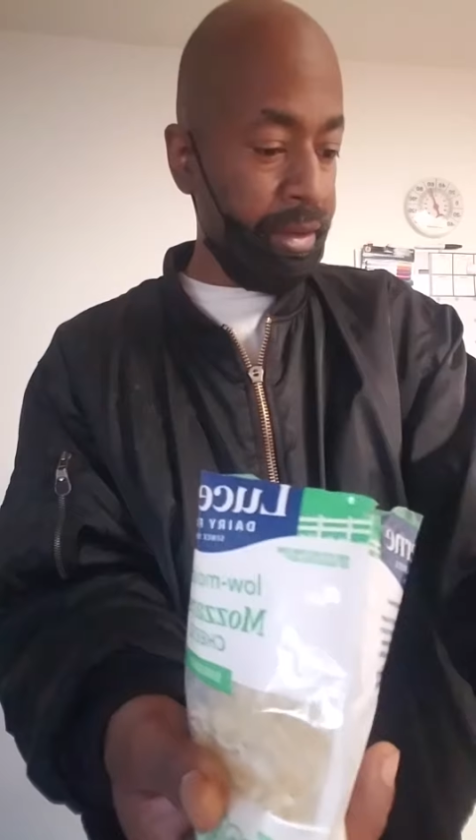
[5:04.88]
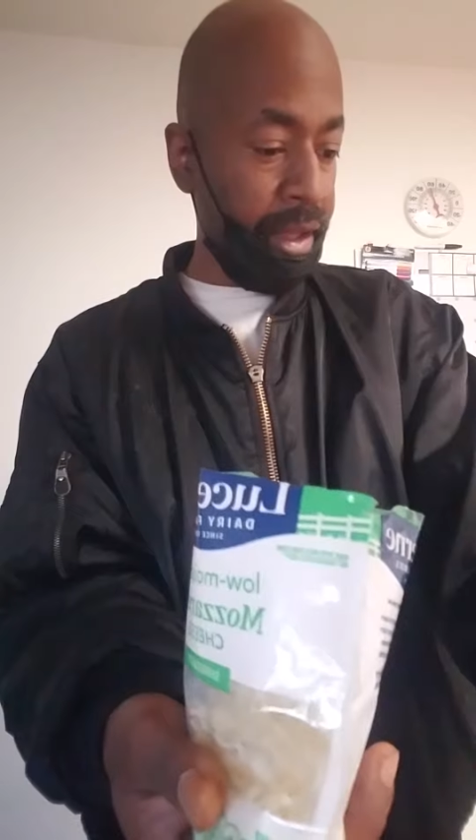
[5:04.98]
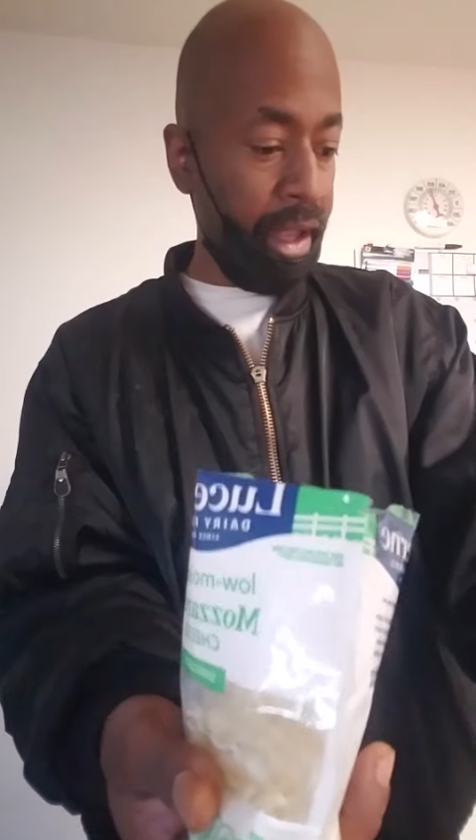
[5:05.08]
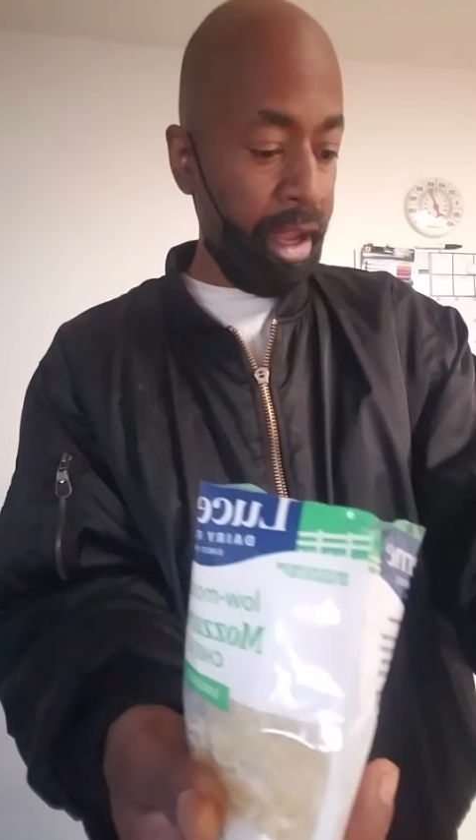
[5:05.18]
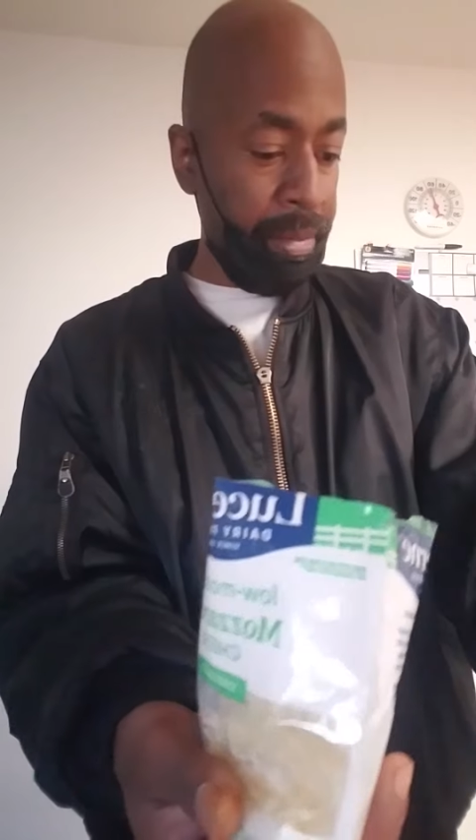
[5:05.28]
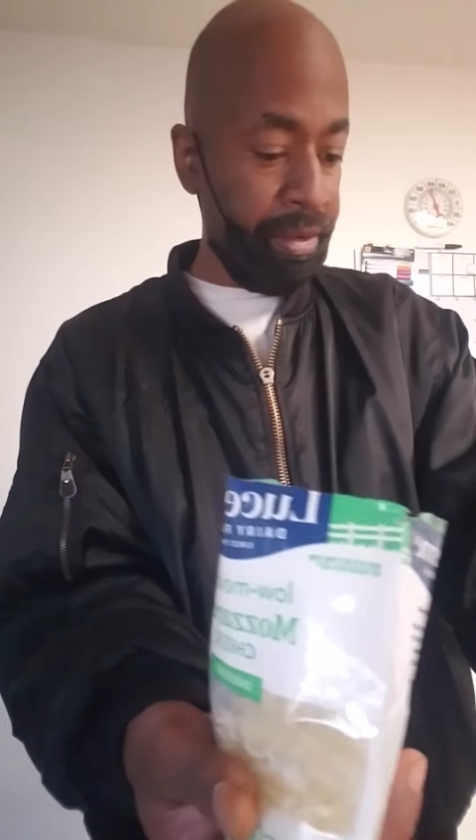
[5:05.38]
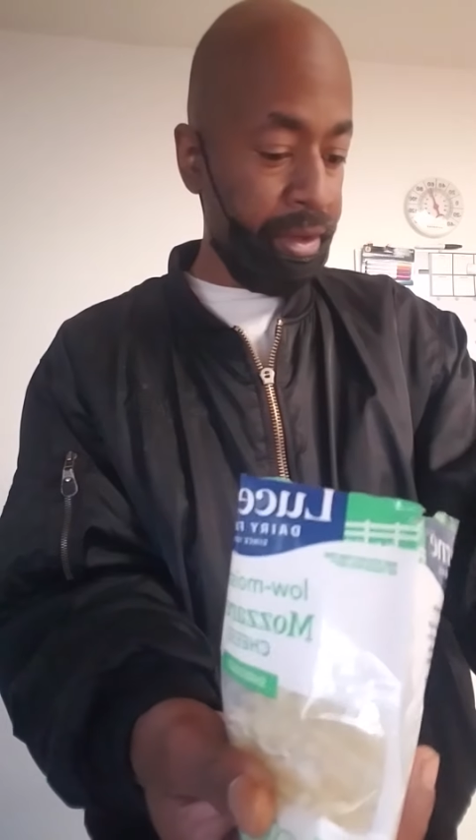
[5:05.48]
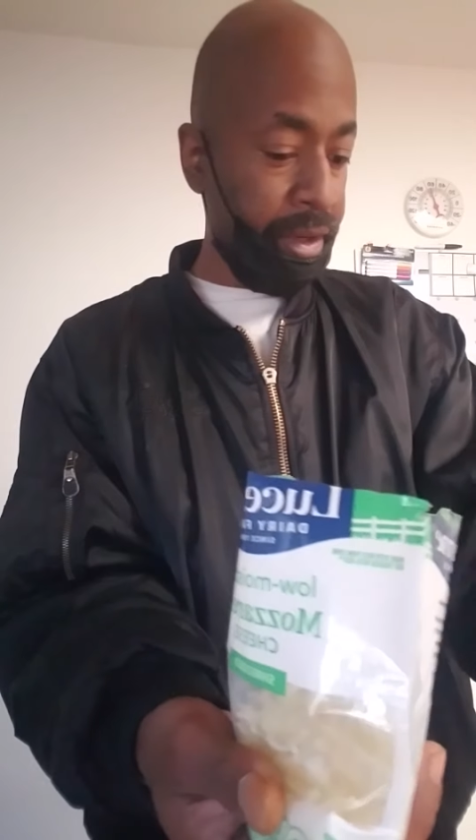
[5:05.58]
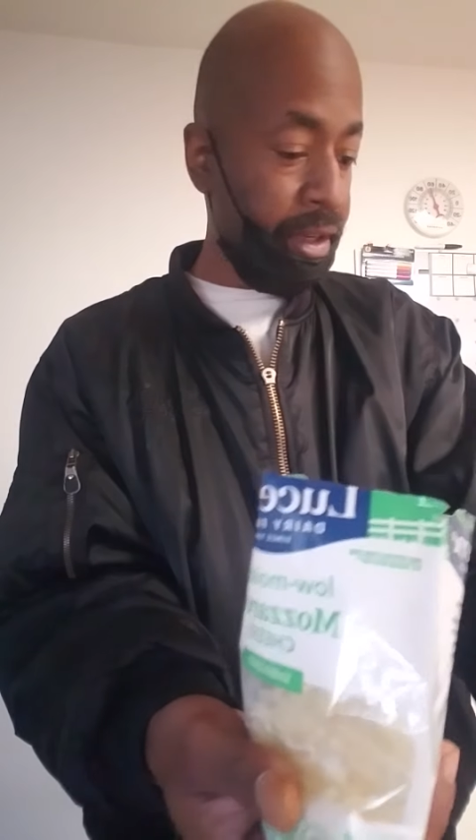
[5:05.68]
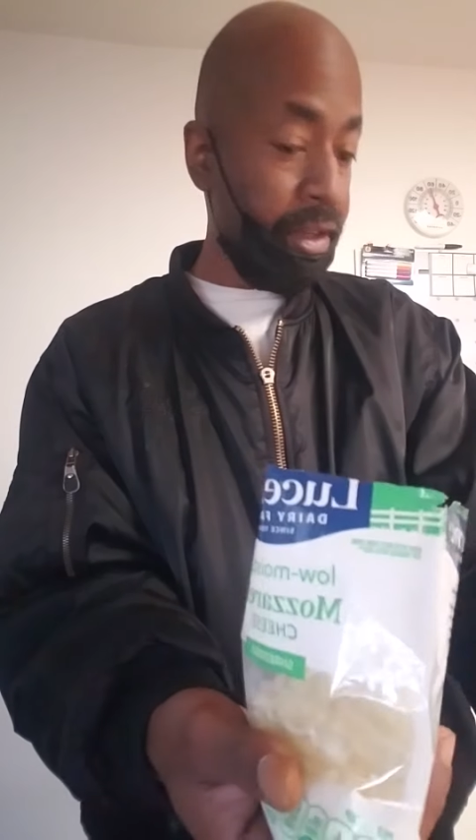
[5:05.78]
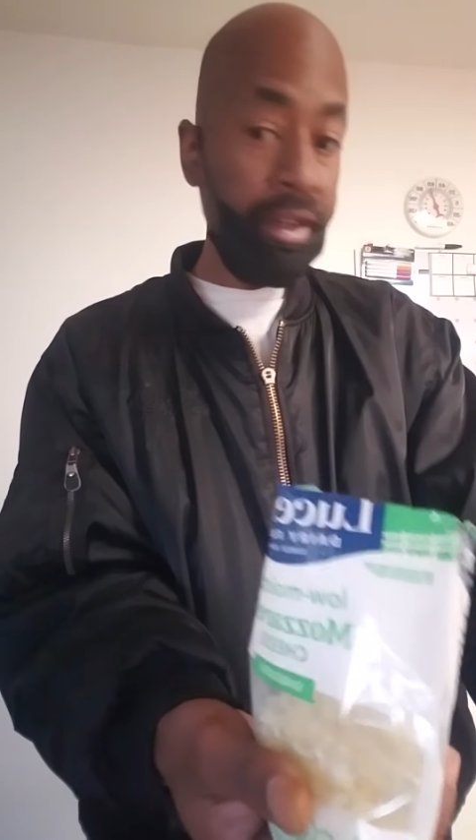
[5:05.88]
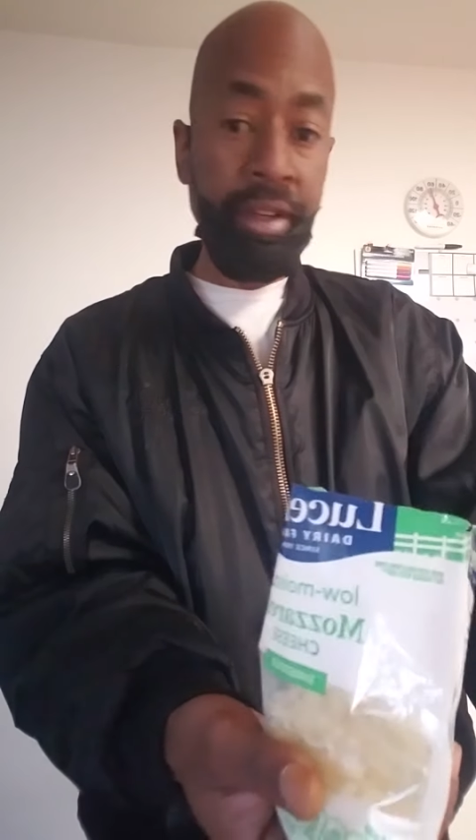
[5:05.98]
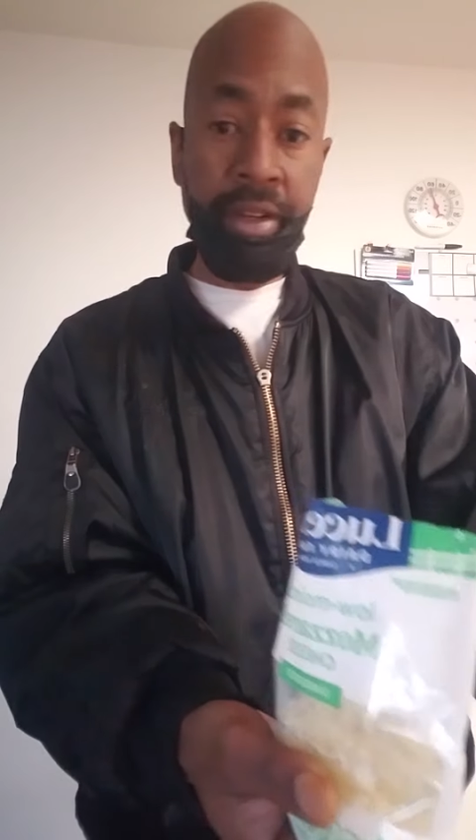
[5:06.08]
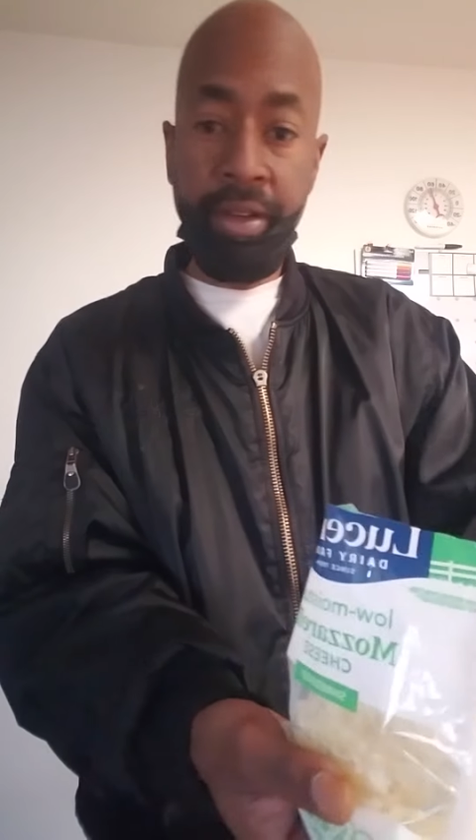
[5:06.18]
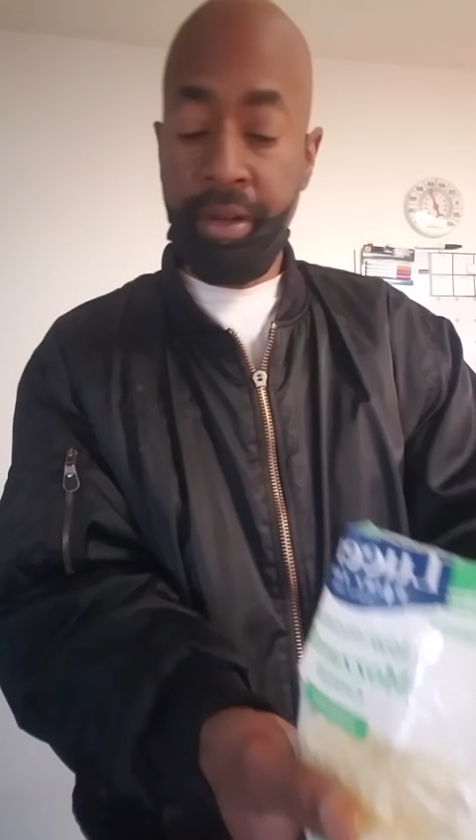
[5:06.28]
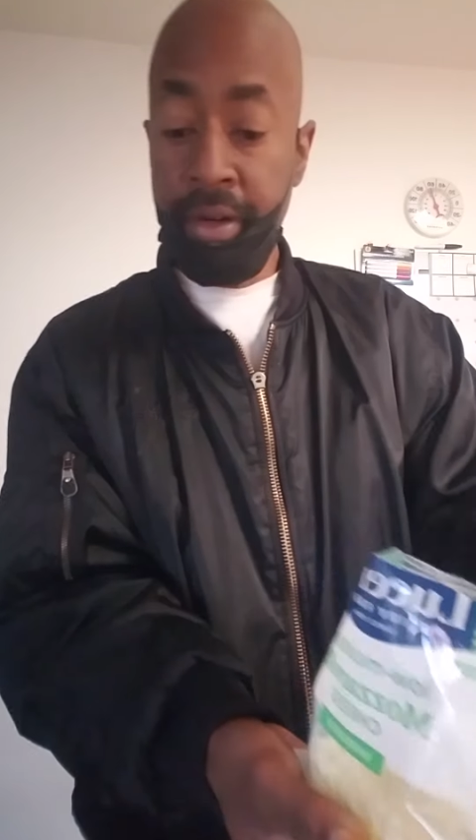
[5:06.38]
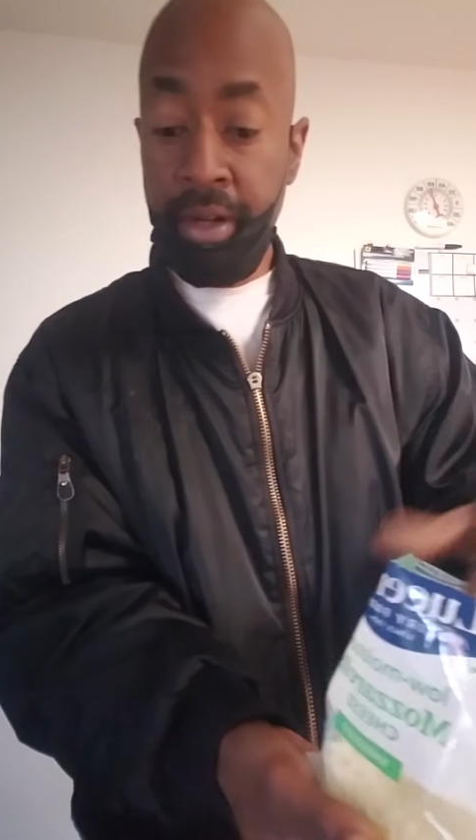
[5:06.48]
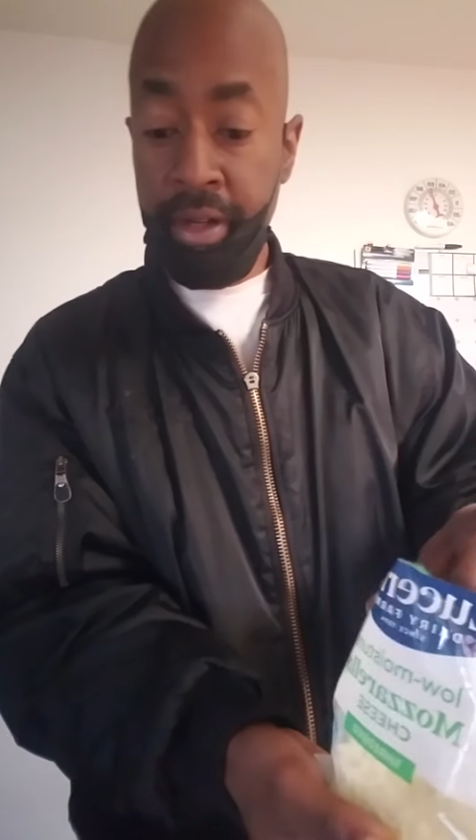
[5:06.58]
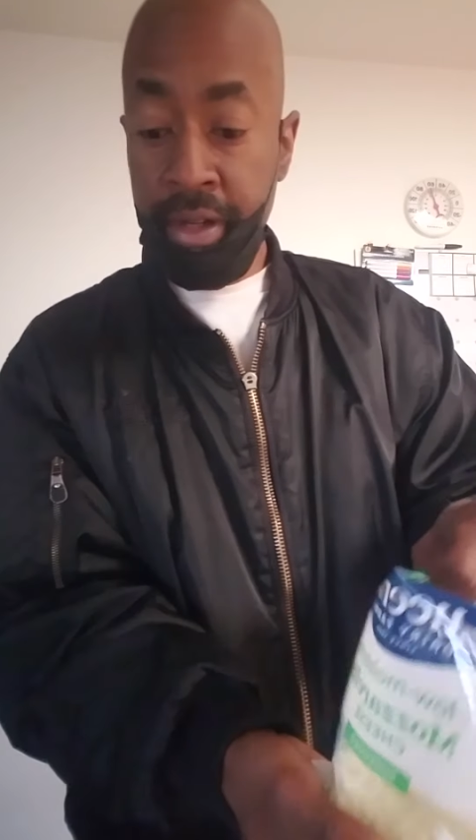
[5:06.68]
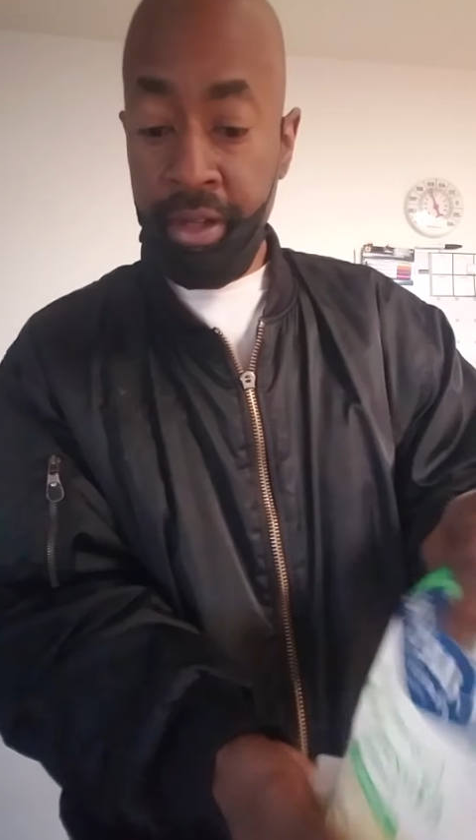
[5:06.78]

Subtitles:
and capers on here. So I'll